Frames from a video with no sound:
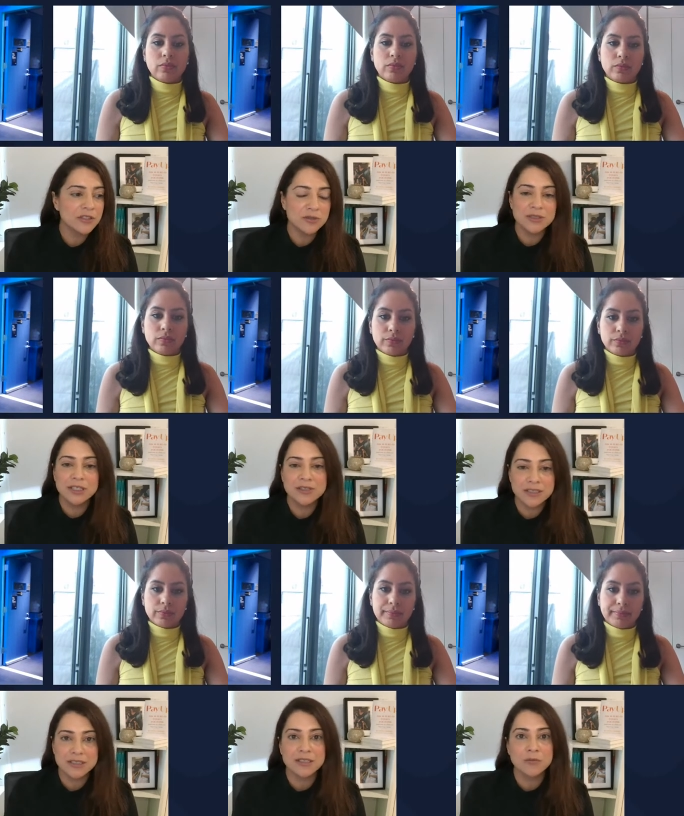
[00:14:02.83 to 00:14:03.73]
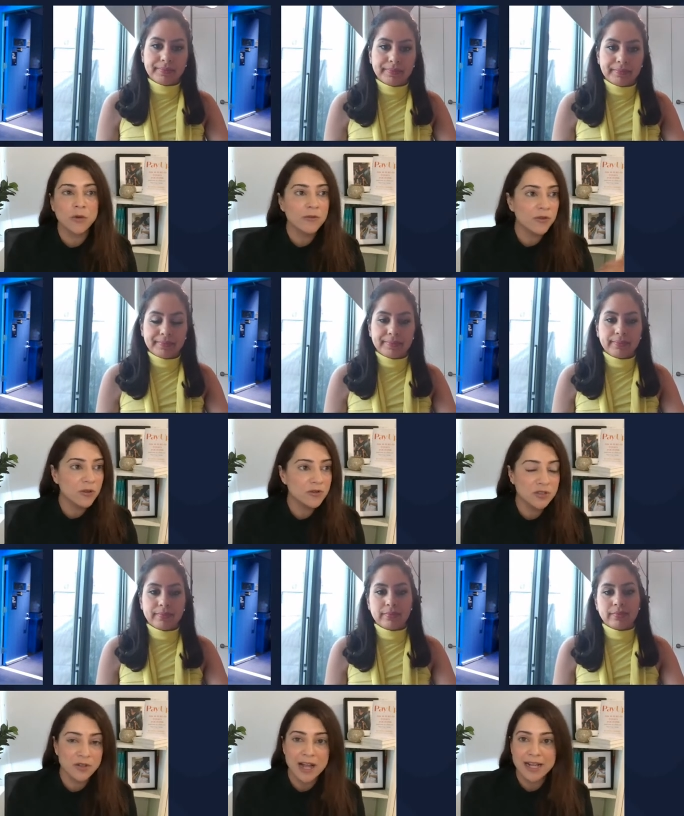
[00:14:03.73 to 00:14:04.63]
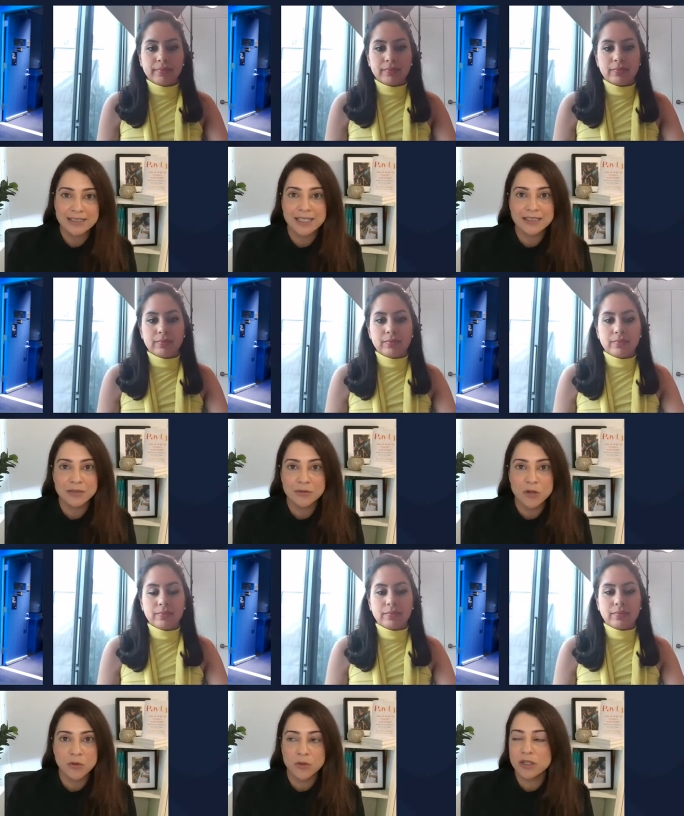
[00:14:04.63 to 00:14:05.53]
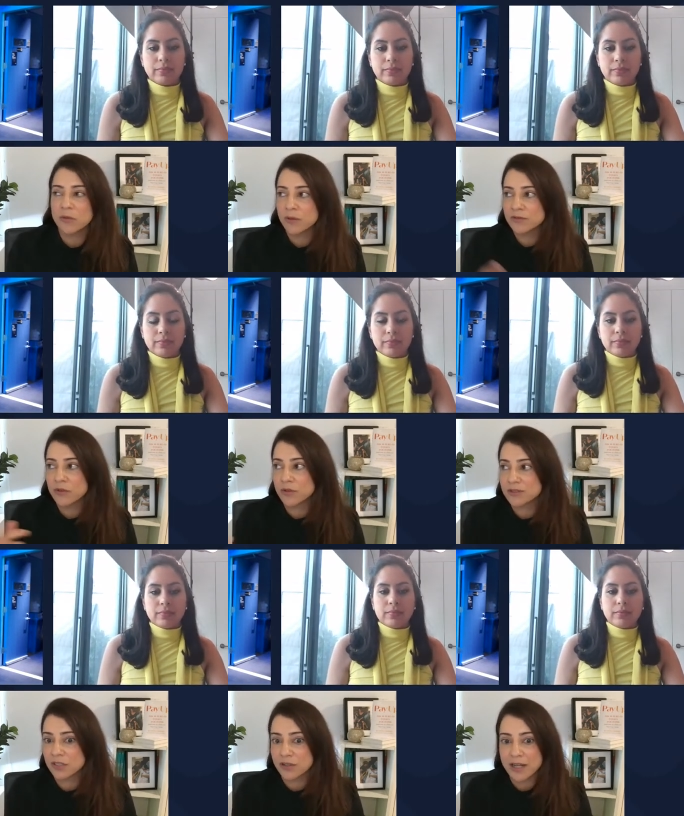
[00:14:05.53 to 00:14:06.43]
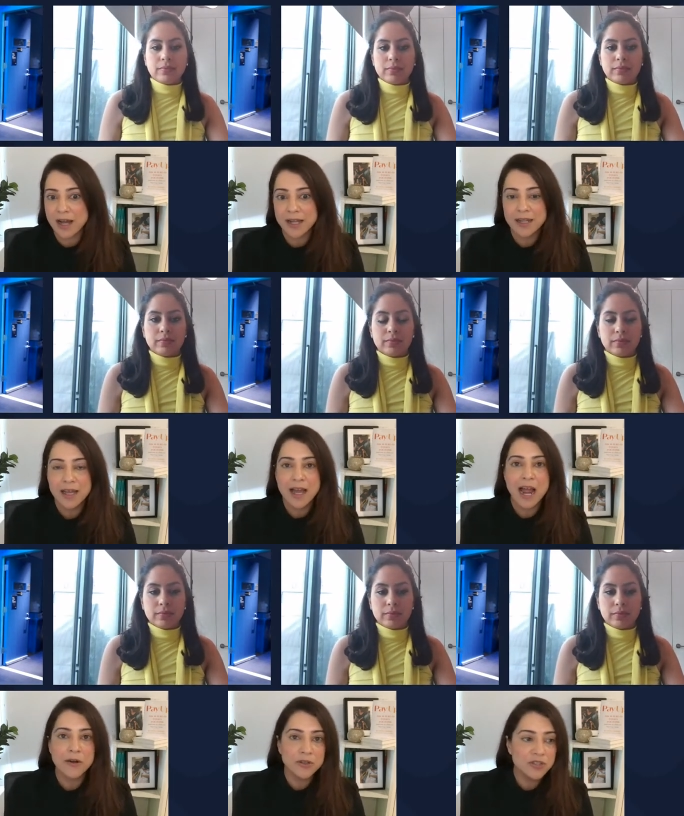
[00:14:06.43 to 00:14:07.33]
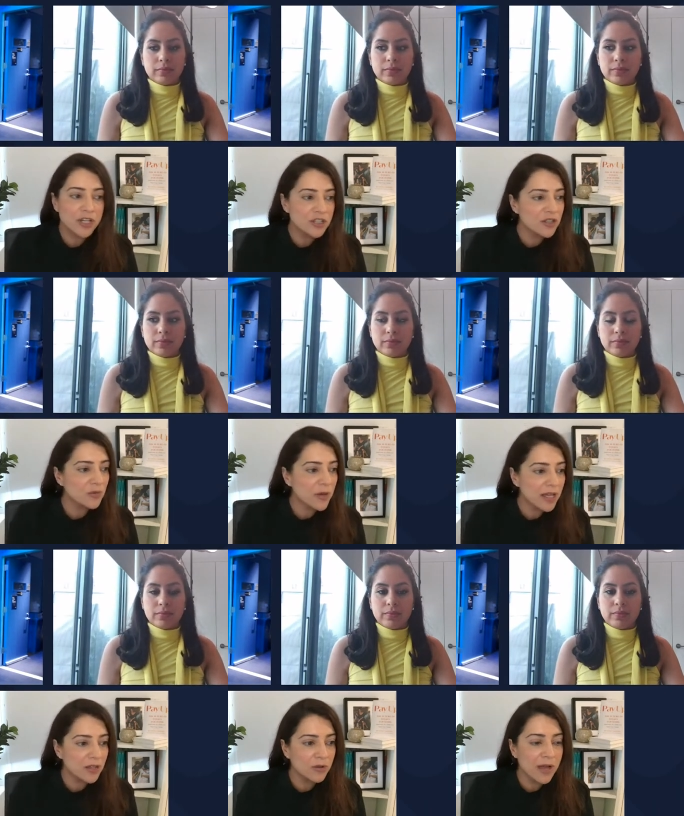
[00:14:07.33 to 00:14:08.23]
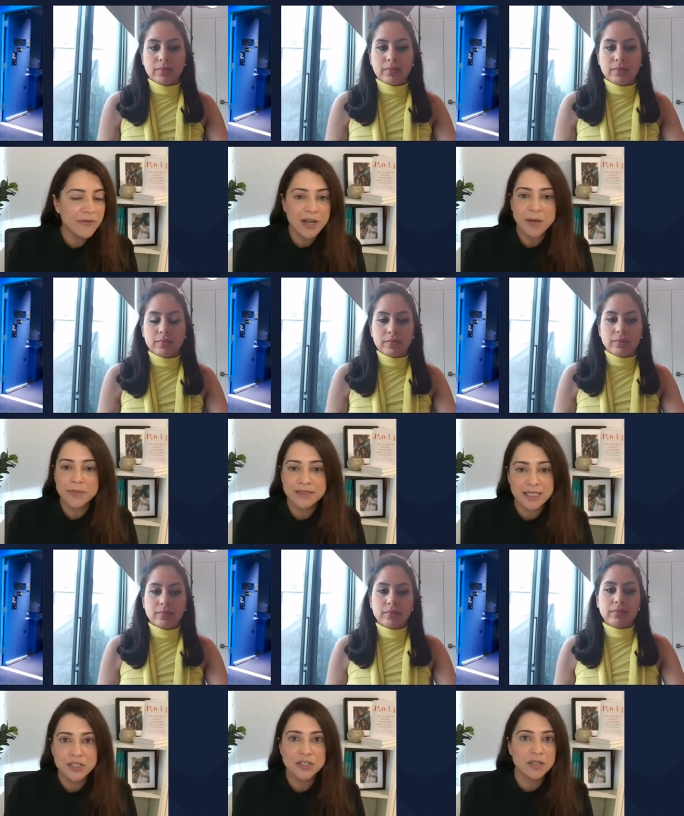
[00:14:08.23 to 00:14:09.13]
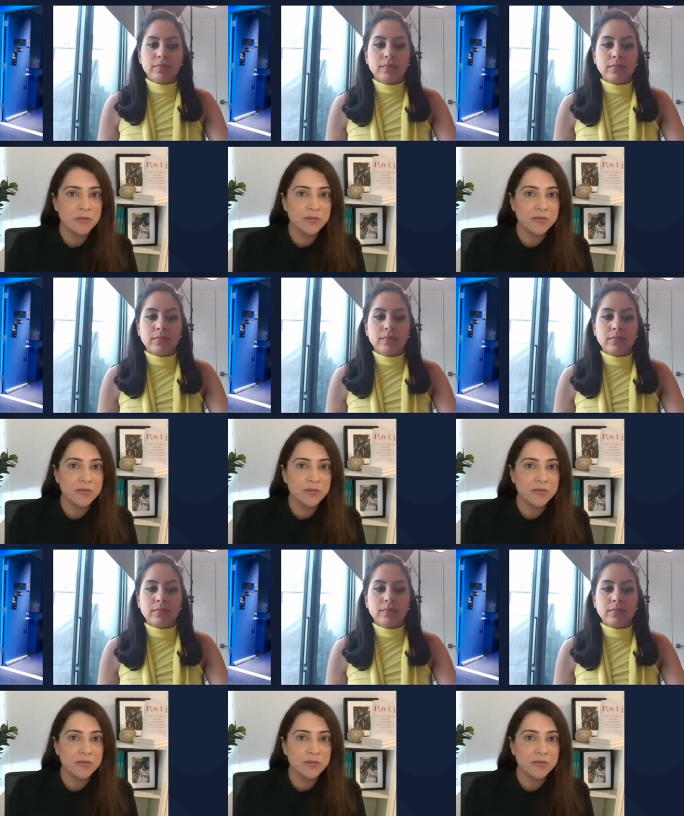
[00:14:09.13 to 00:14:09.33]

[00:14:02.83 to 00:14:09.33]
Speaker 1: a two-tier system, one for those that are accessing remote work and one for those that are not. How are you changing the way you have compensation and